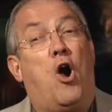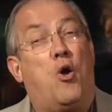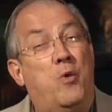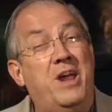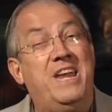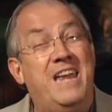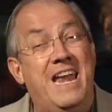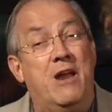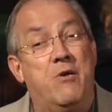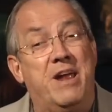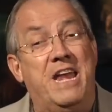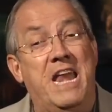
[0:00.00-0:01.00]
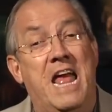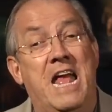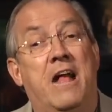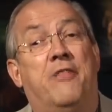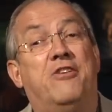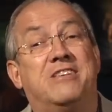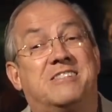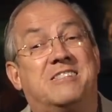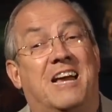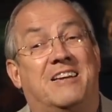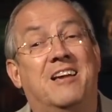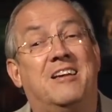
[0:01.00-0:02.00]
Are we nearing the
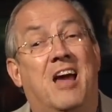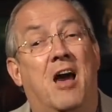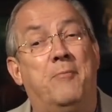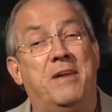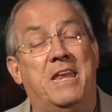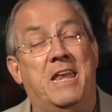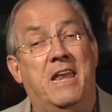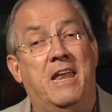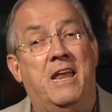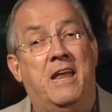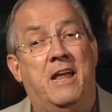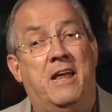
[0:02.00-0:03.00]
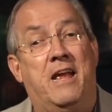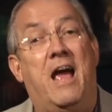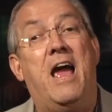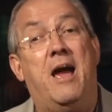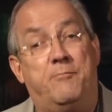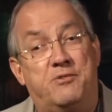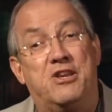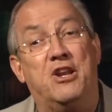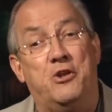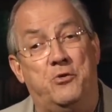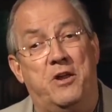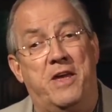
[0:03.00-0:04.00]
second coming?
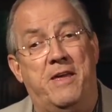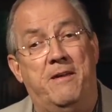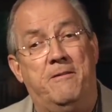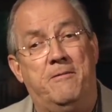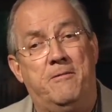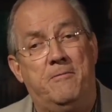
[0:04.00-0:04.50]
Absolutely.